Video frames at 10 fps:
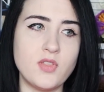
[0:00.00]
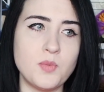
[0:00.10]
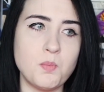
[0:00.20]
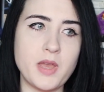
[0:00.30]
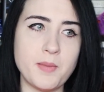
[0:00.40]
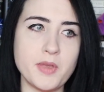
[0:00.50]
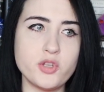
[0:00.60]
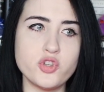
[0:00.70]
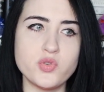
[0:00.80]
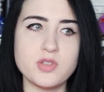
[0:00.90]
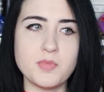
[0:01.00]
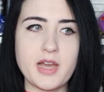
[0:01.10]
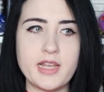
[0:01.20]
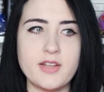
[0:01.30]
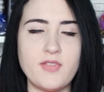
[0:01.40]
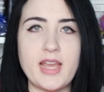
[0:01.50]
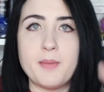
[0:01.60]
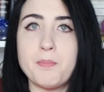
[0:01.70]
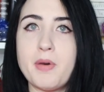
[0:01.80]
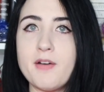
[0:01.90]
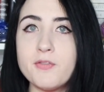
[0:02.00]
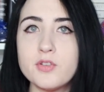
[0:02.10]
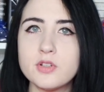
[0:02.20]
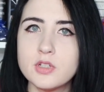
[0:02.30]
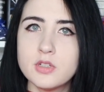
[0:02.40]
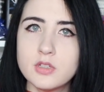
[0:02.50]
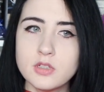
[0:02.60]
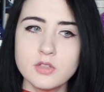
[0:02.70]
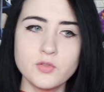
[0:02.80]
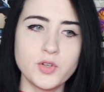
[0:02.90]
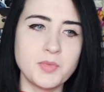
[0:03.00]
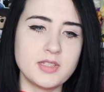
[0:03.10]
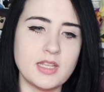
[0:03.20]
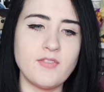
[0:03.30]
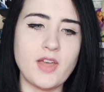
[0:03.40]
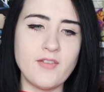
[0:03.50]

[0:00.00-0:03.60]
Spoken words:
and then maybe do some kind of like puff from the sleeve.